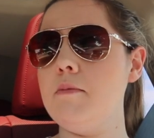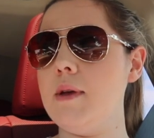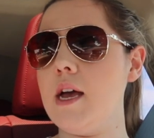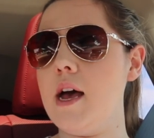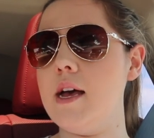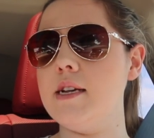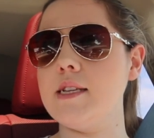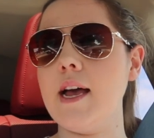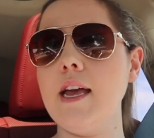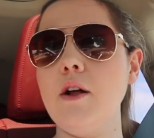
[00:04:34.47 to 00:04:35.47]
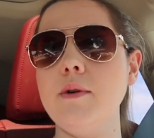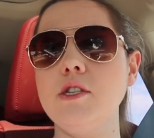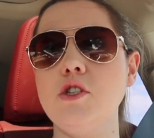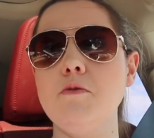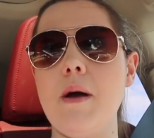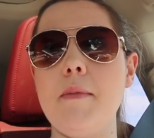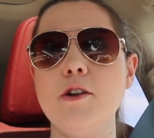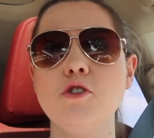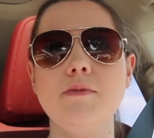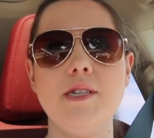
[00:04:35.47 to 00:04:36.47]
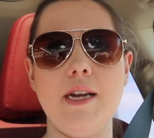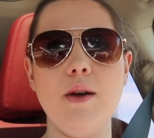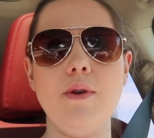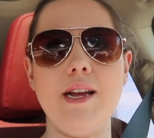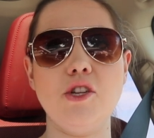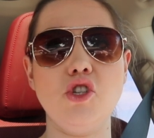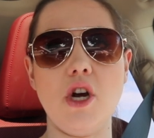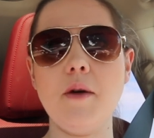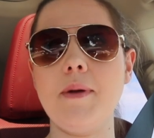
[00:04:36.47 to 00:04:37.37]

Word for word: because I can always do my bedroom tonight when it gets dark,